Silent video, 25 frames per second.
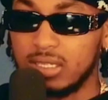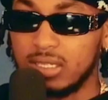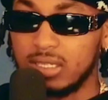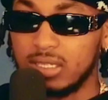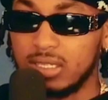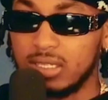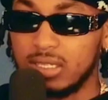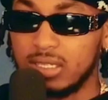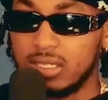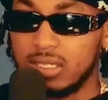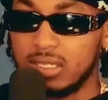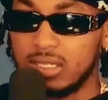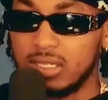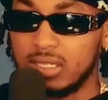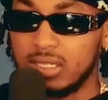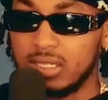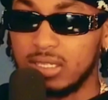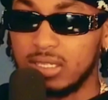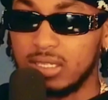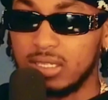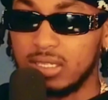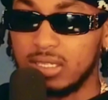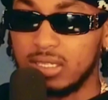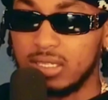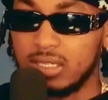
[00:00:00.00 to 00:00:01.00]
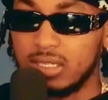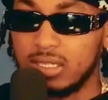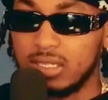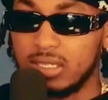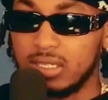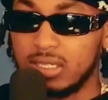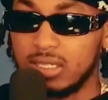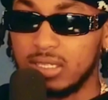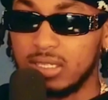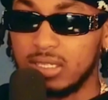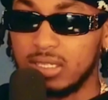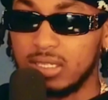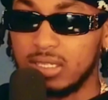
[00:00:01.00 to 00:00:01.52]

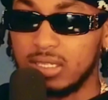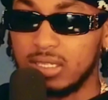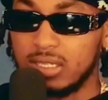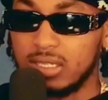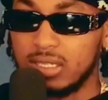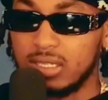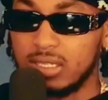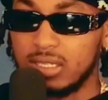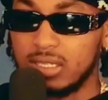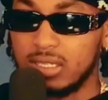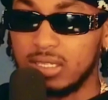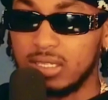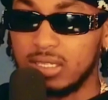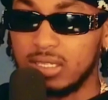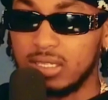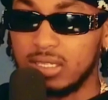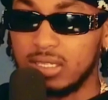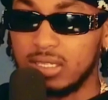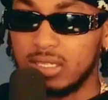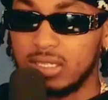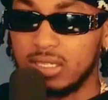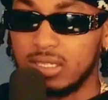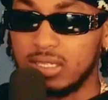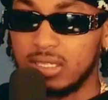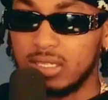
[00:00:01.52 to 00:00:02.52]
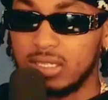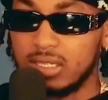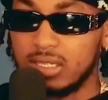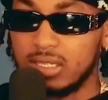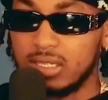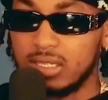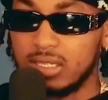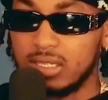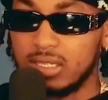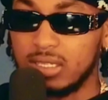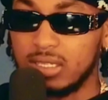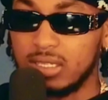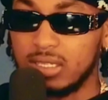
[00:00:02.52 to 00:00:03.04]

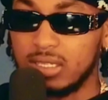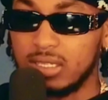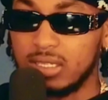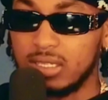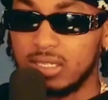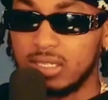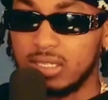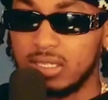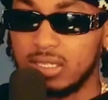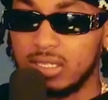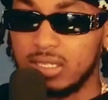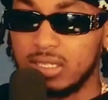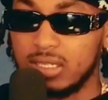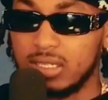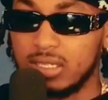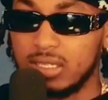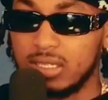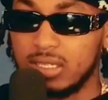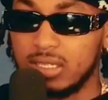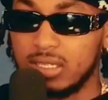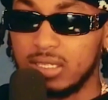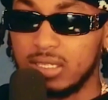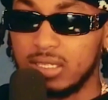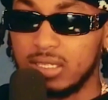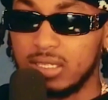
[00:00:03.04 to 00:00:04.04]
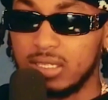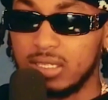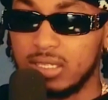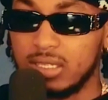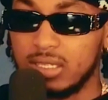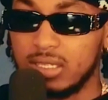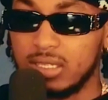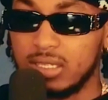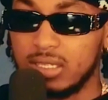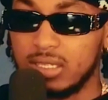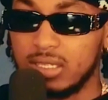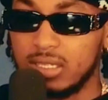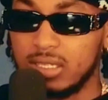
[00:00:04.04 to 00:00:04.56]
[no speech]